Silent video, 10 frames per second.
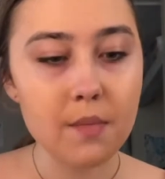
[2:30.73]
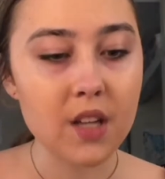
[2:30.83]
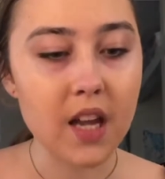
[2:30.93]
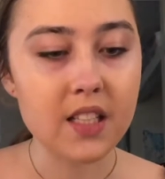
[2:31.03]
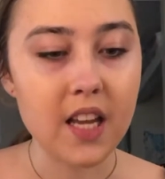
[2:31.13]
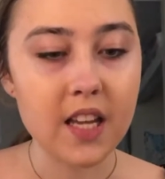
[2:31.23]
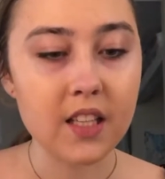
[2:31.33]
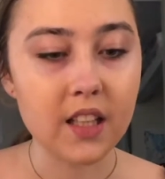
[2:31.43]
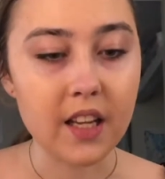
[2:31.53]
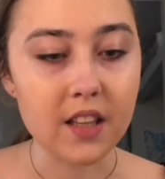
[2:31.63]
I
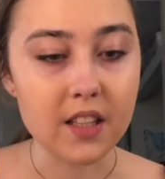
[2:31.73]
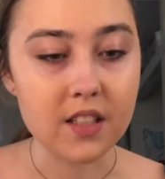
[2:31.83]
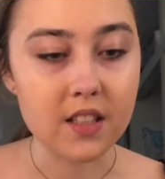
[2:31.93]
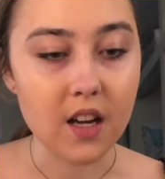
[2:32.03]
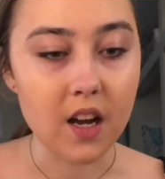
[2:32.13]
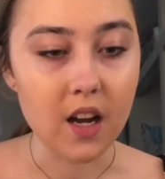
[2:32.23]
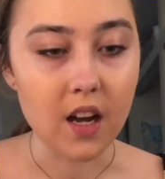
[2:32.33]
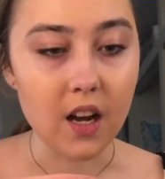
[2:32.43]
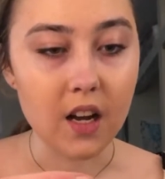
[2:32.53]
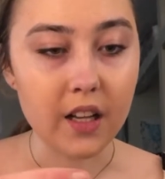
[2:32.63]
take like this
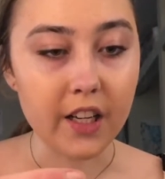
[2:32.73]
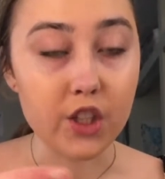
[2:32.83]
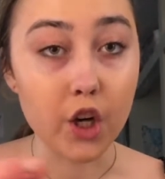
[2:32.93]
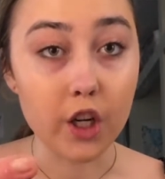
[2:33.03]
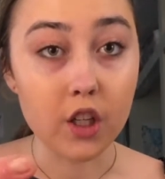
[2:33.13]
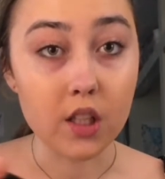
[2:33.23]
like a darker